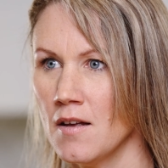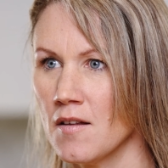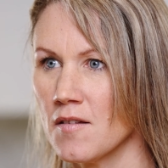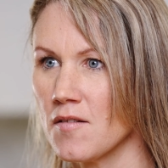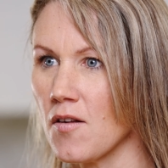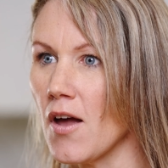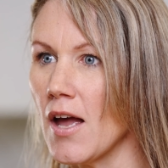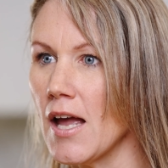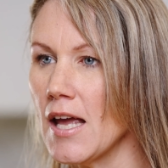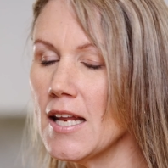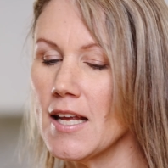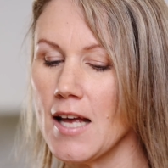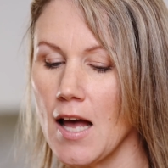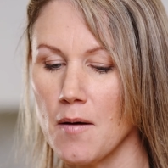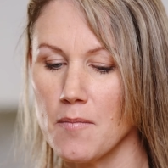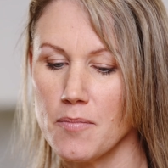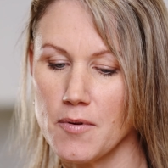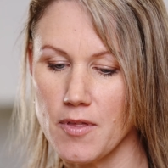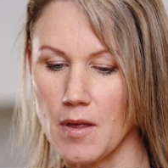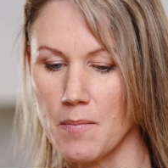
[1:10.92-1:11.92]
So heating
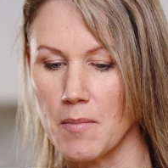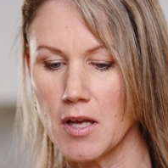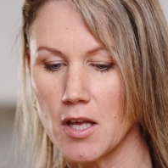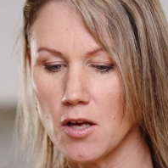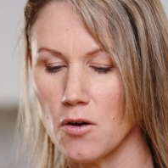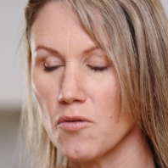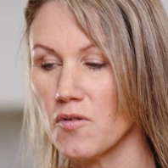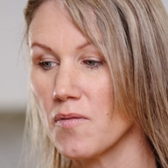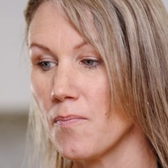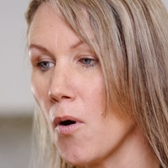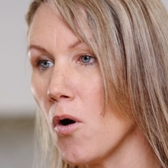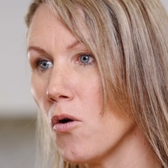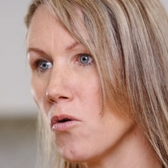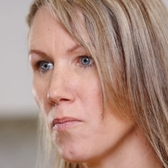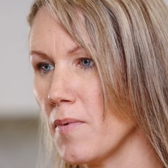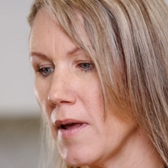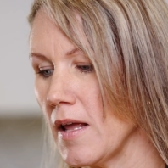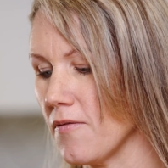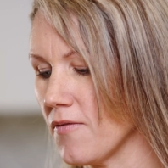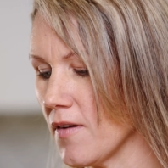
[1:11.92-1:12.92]
up the Magills
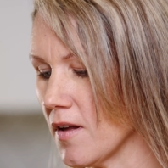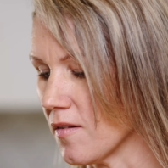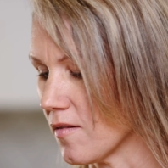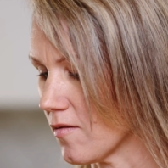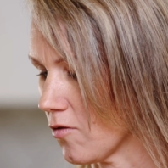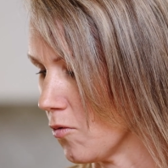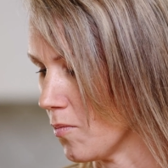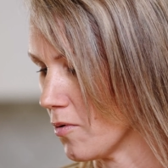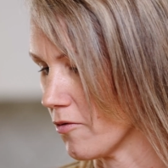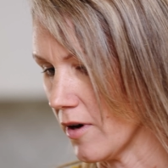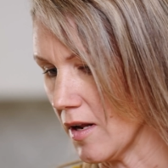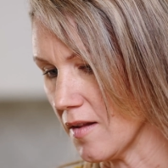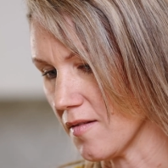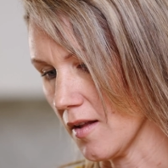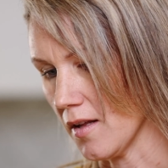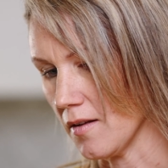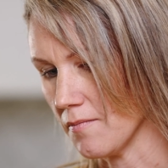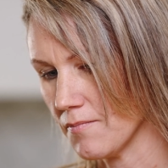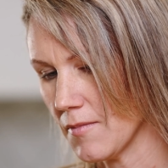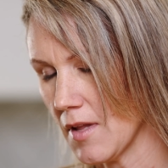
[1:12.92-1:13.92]
pulled beef is super easy